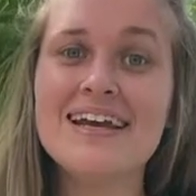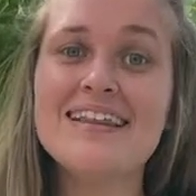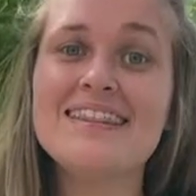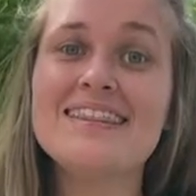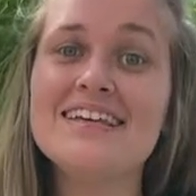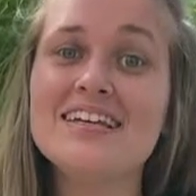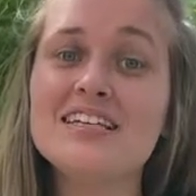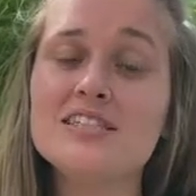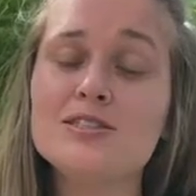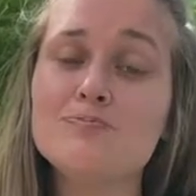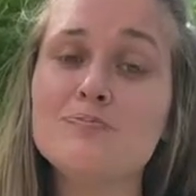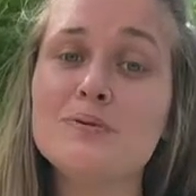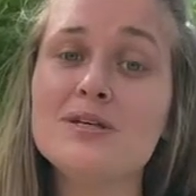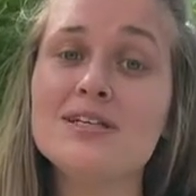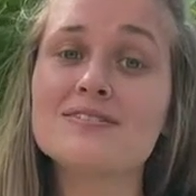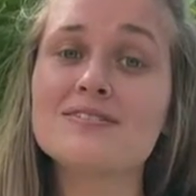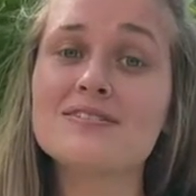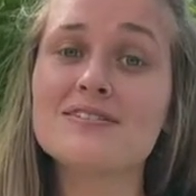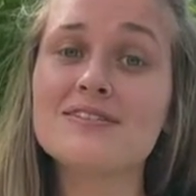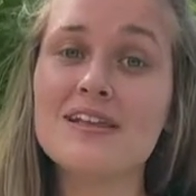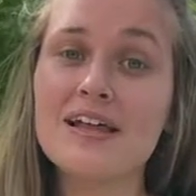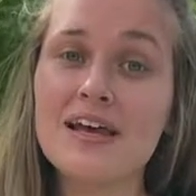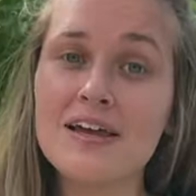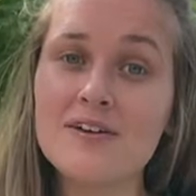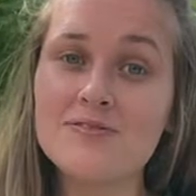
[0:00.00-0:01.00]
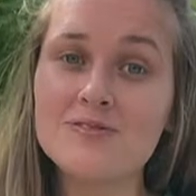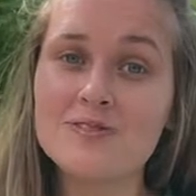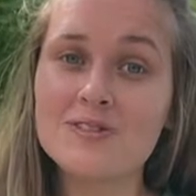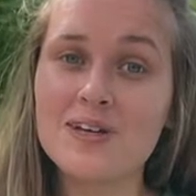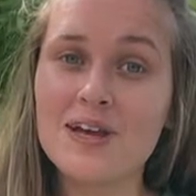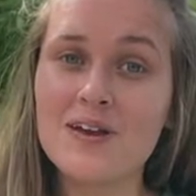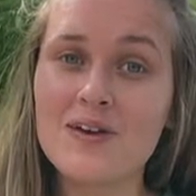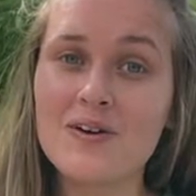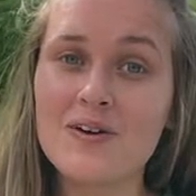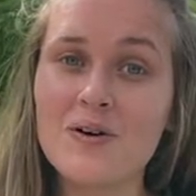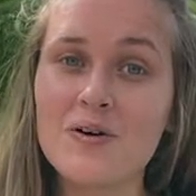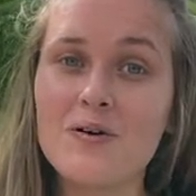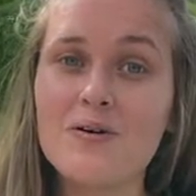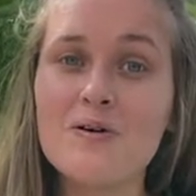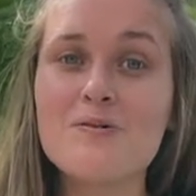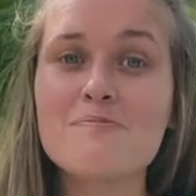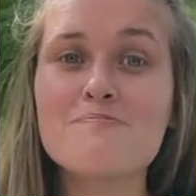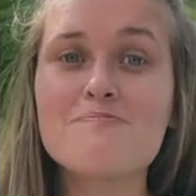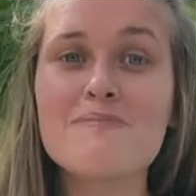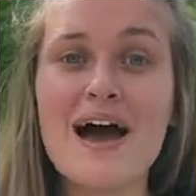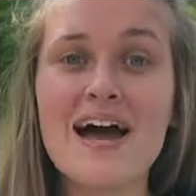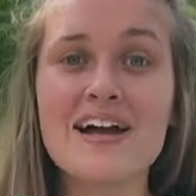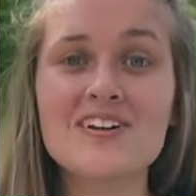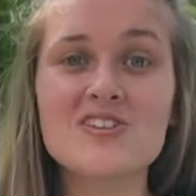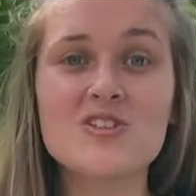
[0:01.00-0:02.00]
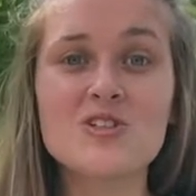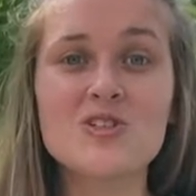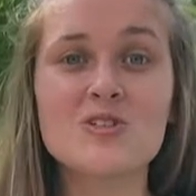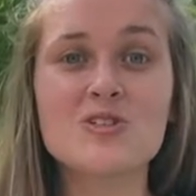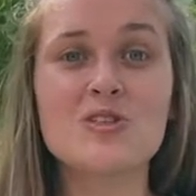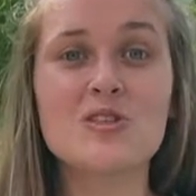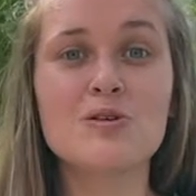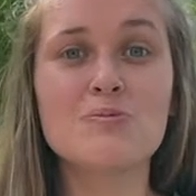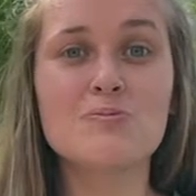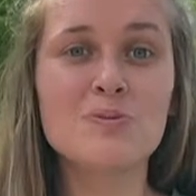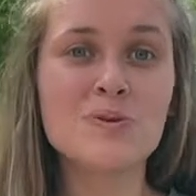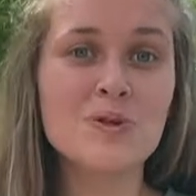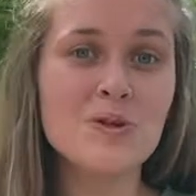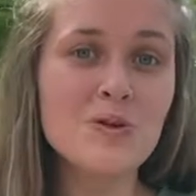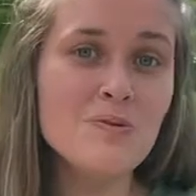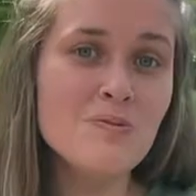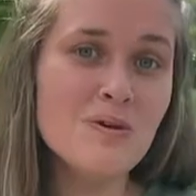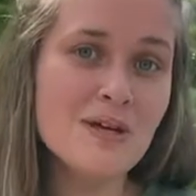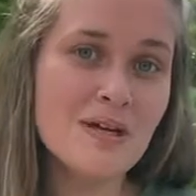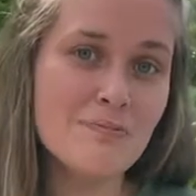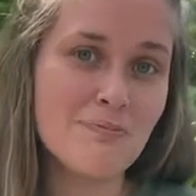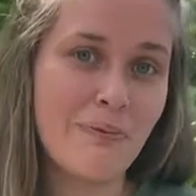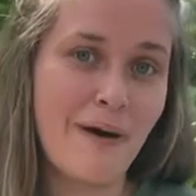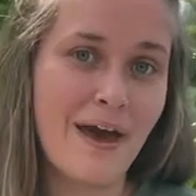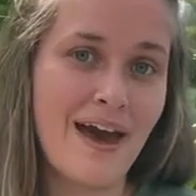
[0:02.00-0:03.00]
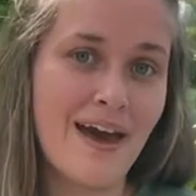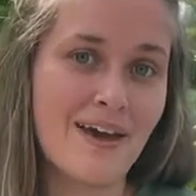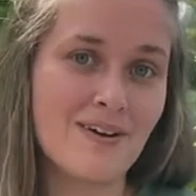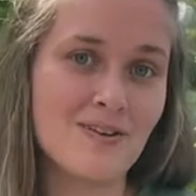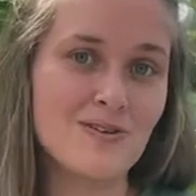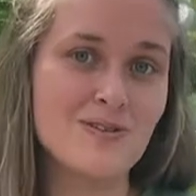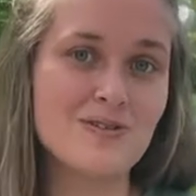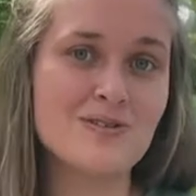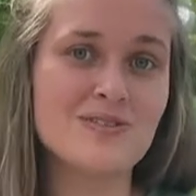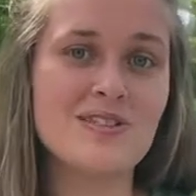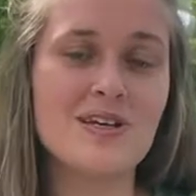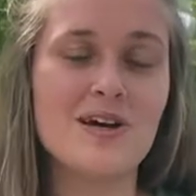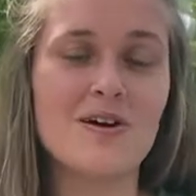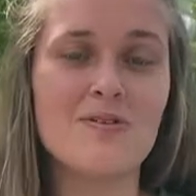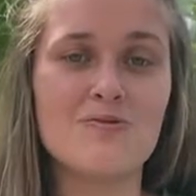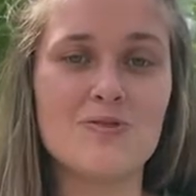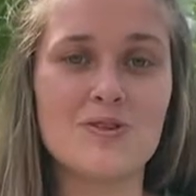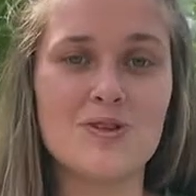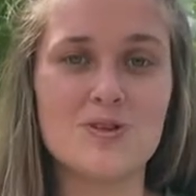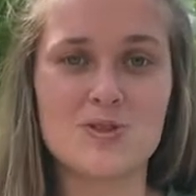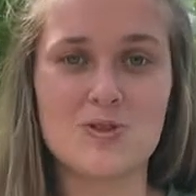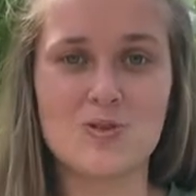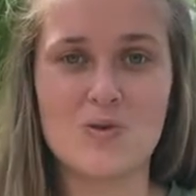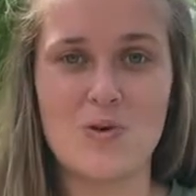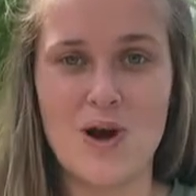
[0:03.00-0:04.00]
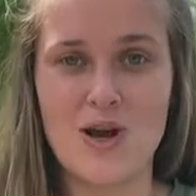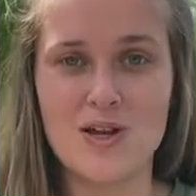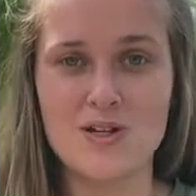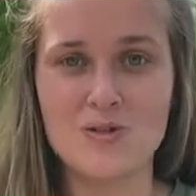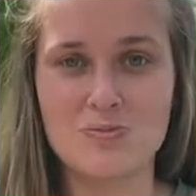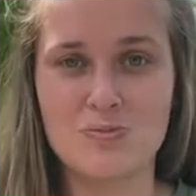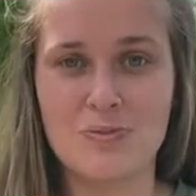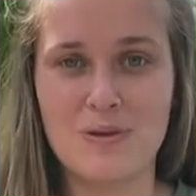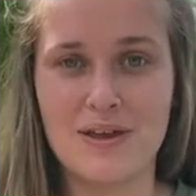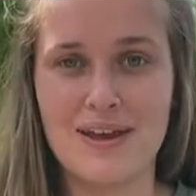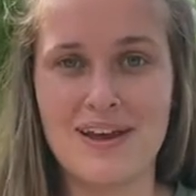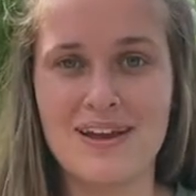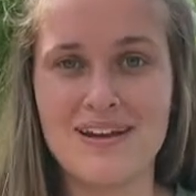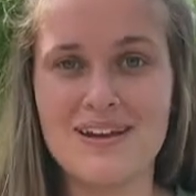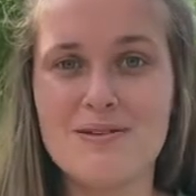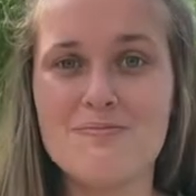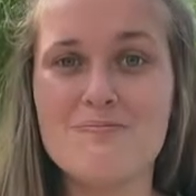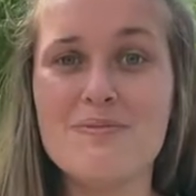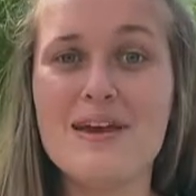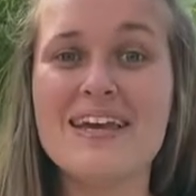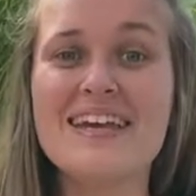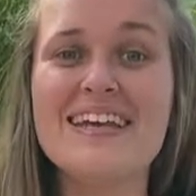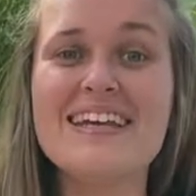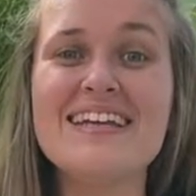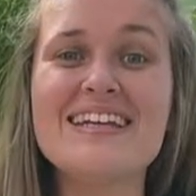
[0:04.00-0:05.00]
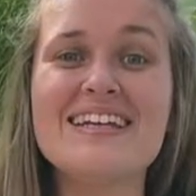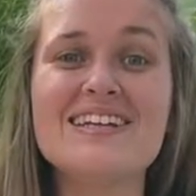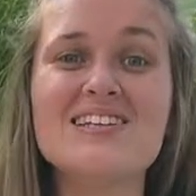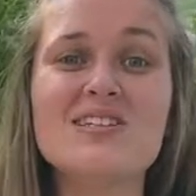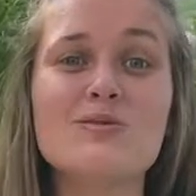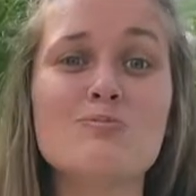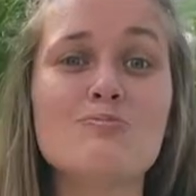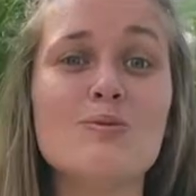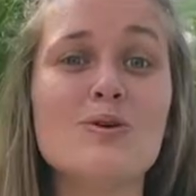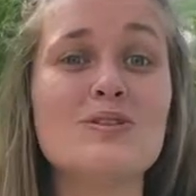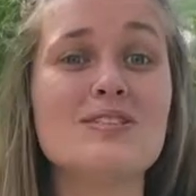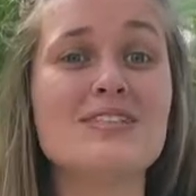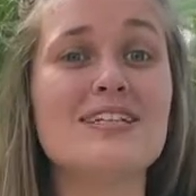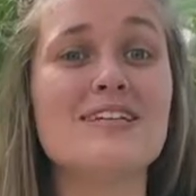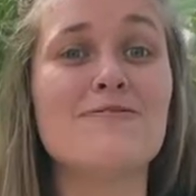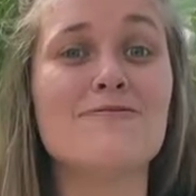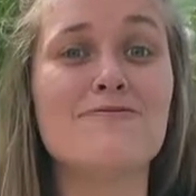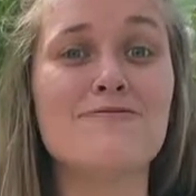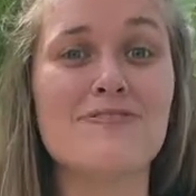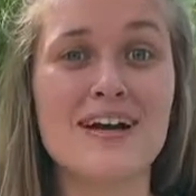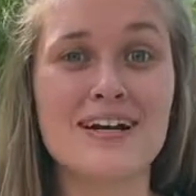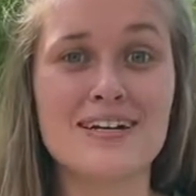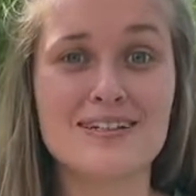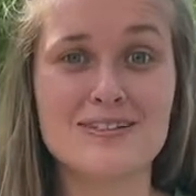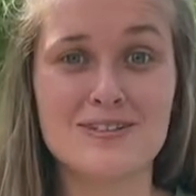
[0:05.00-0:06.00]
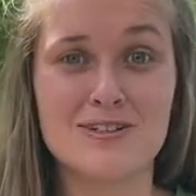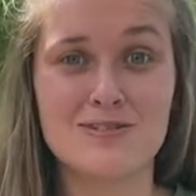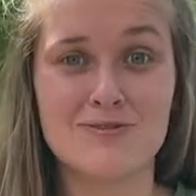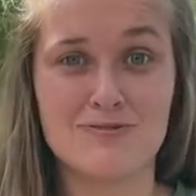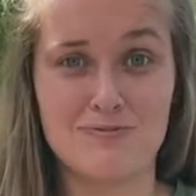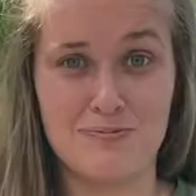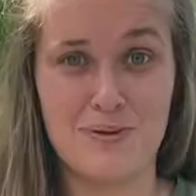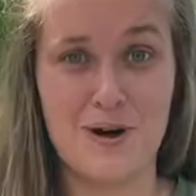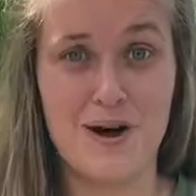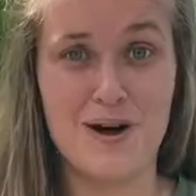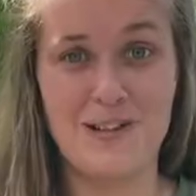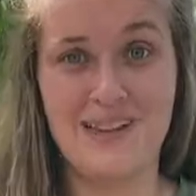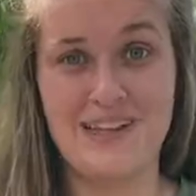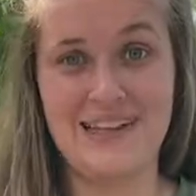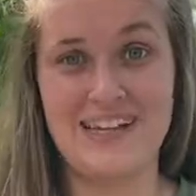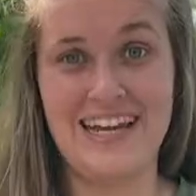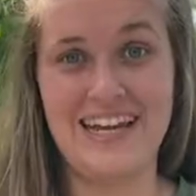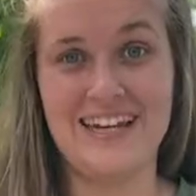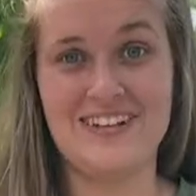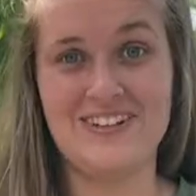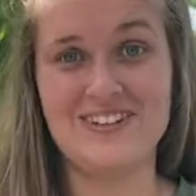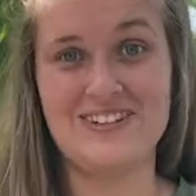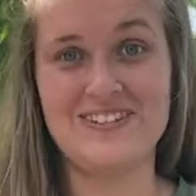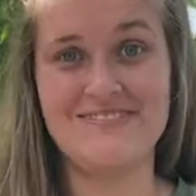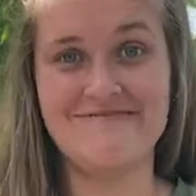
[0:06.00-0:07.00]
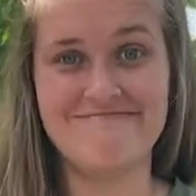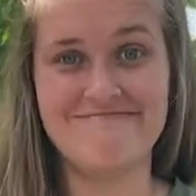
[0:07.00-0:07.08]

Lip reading: This bee's life cycle matches the blooming patterns of the squash plant, making it its most effective pollinator.